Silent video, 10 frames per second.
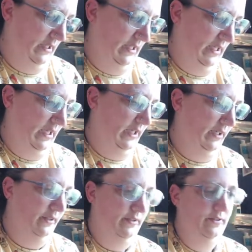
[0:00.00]

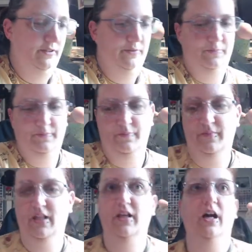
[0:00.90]
And
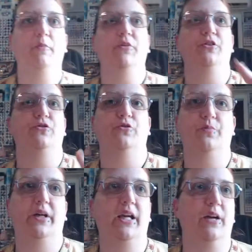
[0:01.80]
I'm going to turn
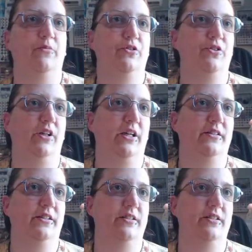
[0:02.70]
my camera so you guys can